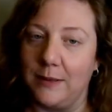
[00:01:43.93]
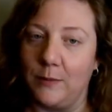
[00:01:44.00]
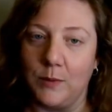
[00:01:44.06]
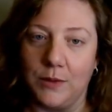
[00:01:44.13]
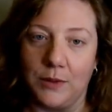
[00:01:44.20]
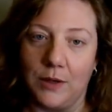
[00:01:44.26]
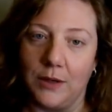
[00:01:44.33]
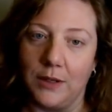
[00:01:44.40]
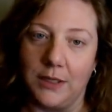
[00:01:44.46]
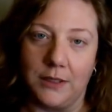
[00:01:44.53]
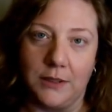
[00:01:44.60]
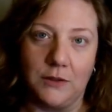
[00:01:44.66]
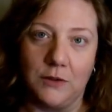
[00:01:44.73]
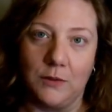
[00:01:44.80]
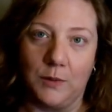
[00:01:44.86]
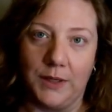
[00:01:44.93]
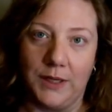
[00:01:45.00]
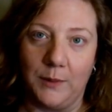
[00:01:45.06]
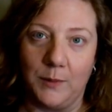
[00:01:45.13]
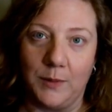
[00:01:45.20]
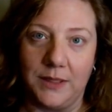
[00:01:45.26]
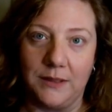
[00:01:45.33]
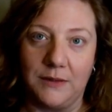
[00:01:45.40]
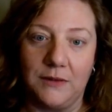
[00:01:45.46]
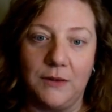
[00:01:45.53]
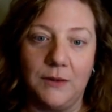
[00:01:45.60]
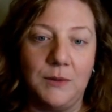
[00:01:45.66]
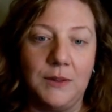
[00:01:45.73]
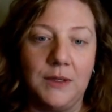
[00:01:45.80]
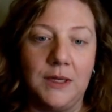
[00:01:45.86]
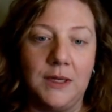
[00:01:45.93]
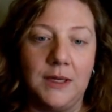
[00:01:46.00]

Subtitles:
They were not going to do what I want to do.